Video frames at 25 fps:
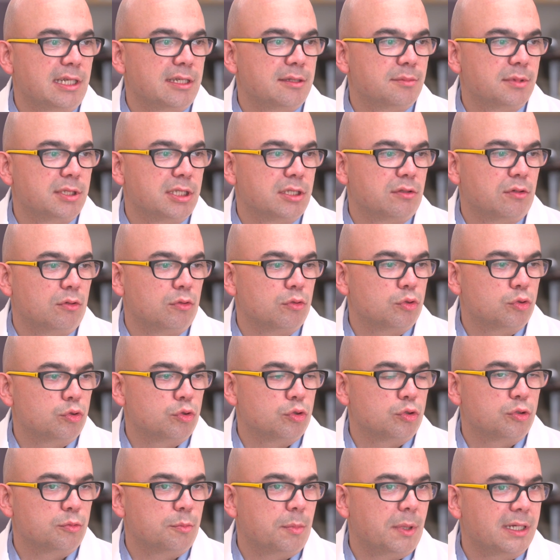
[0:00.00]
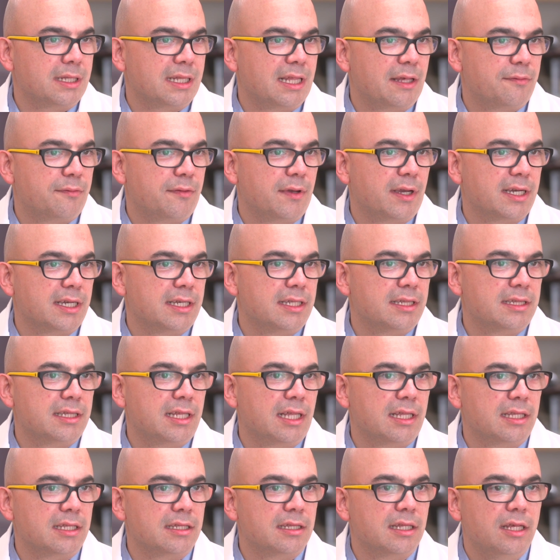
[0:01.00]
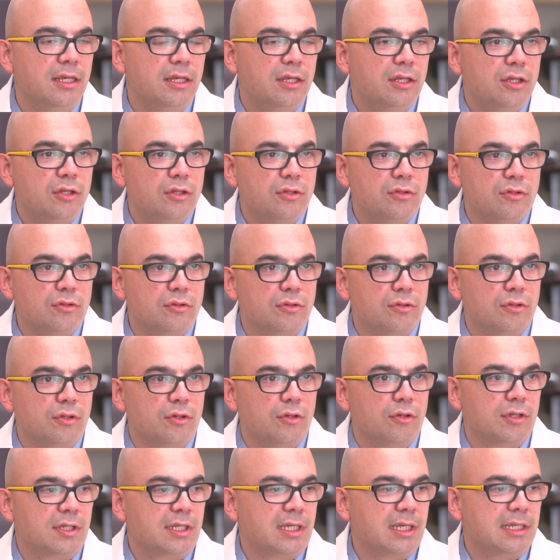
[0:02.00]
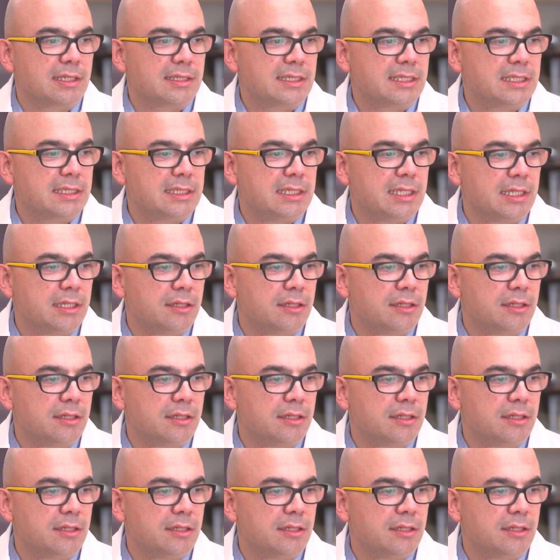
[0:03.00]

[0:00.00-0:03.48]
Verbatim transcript: is simple. We suspend the flour in a quantity of water.